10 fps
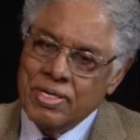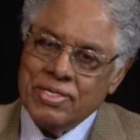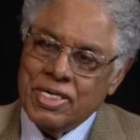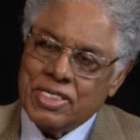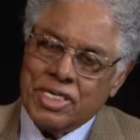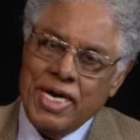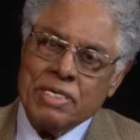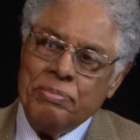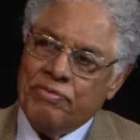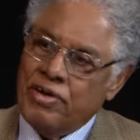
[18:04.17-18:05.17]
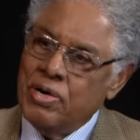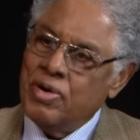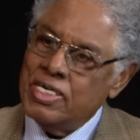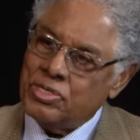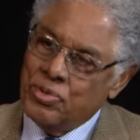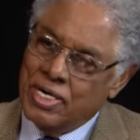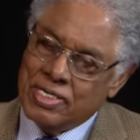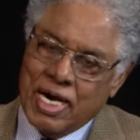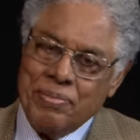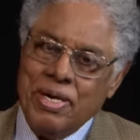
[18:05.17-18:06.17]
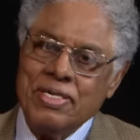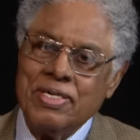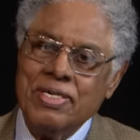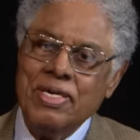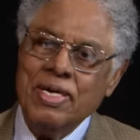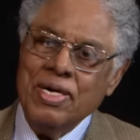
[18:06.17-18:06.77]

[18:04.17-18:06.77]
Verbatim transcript: Yep. There was Exchange Buffet restaurant that I mentioned.